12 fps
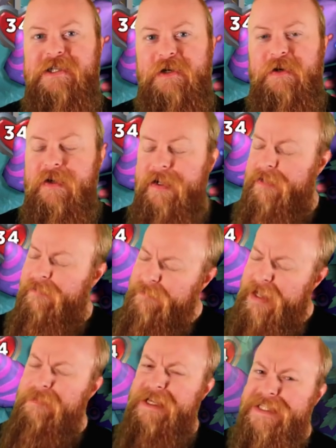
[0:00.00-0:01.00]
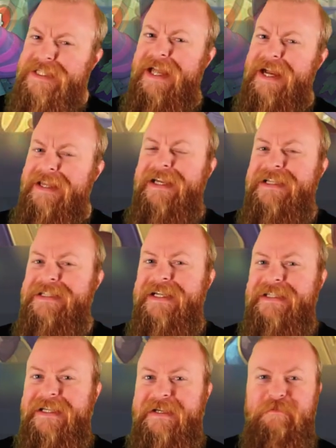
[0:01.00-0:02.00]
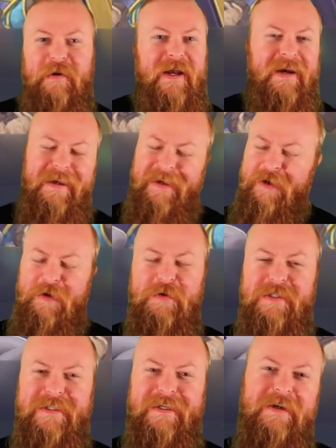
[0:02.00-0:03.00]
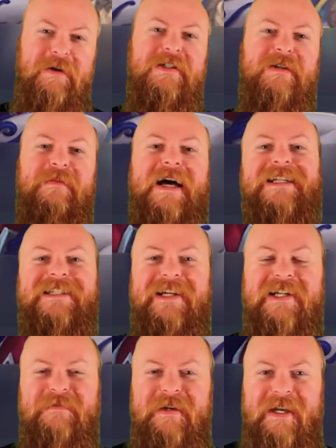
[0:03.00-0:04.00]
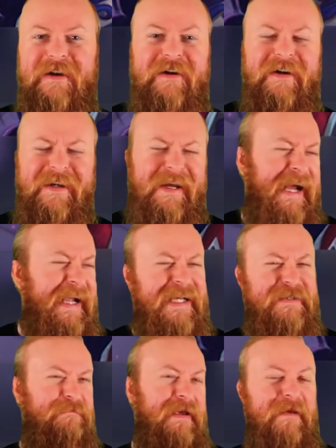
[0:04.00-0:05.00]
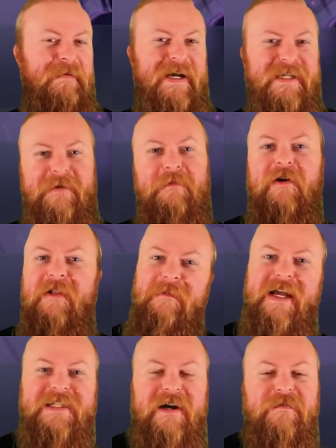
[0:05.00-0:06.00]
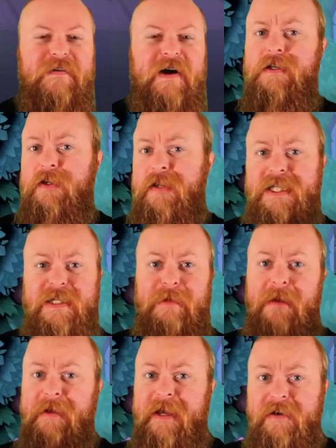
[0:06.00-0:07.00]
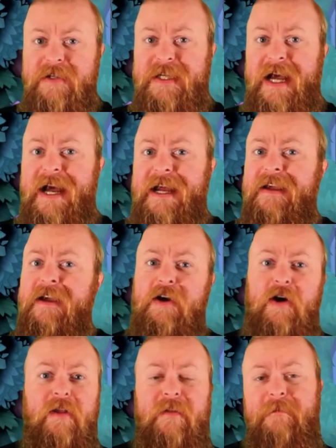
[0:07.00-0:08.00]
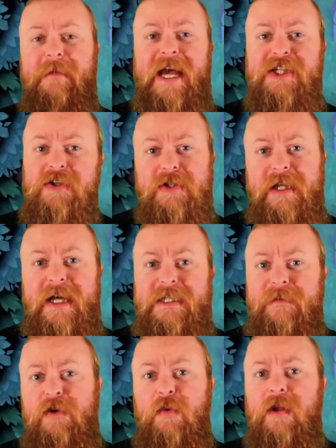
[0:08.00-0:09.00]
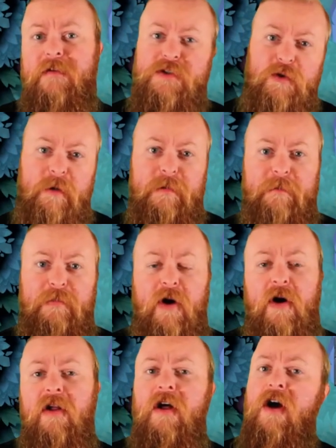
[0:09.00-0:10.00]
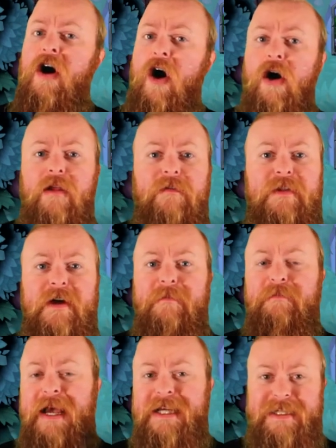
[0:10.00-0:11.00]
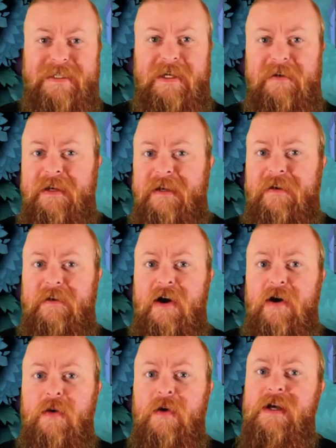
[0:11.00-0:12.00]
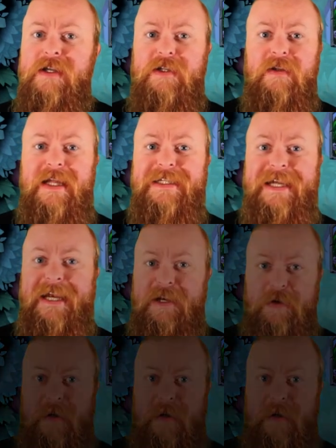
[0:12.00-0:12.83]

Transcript: to. Maybe slightly addicted, but who's to pass judgment here? I guess me, because I'm calling myself So this is my beginner's guide. Call it the Master Class, if you will, of Storybook Brawl. All of the basics that you need to know, so let's get into